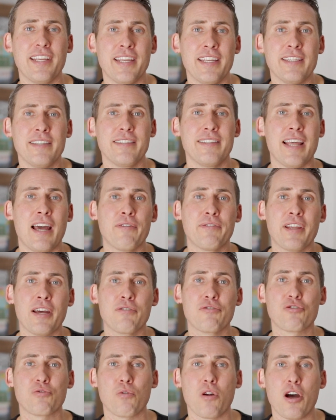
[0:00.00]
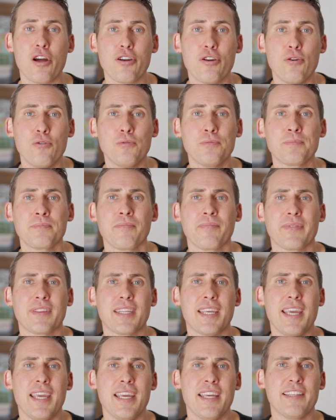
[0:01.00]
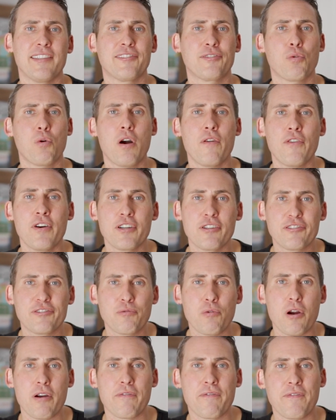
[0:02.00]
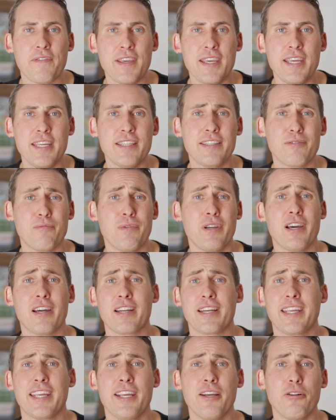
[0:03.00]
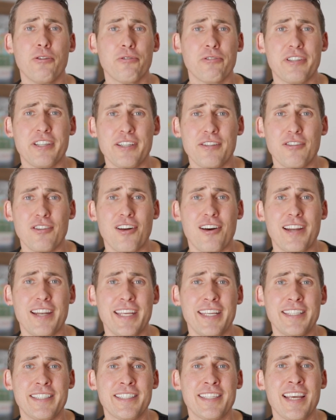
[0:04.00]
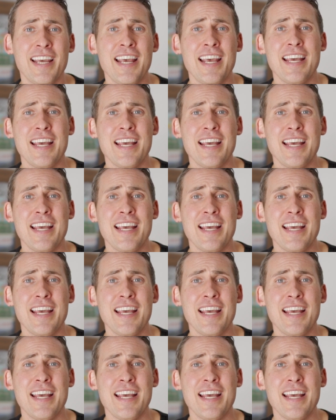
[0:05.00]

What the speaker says: in downtown Toronto. It's 1,200 square feet. We got a killer deal on it.